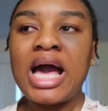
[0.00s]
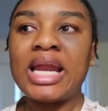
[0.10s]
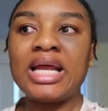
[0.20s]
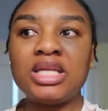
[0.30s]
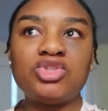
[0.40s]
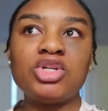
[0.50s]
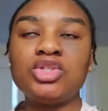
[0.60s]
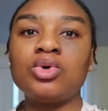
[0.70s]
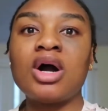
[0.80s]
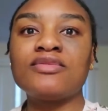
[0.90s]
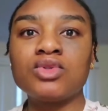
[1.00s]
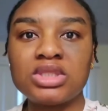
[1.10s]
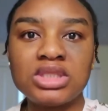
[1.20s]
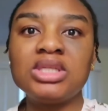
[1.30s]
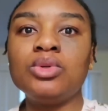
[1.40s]
and I literally don't have to
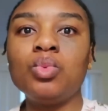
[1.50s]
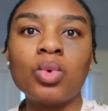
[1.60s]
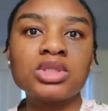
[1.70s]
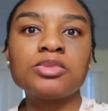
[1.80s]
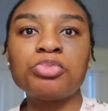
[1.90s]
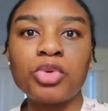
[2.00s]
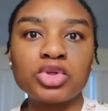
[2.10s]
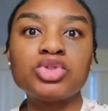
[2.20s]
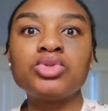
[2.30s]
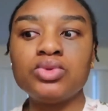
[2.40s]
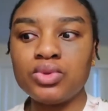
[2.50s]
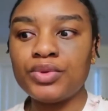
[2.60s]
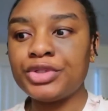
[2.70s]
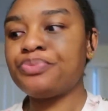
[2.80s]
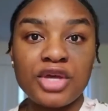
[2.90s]
sit in one spot to do it.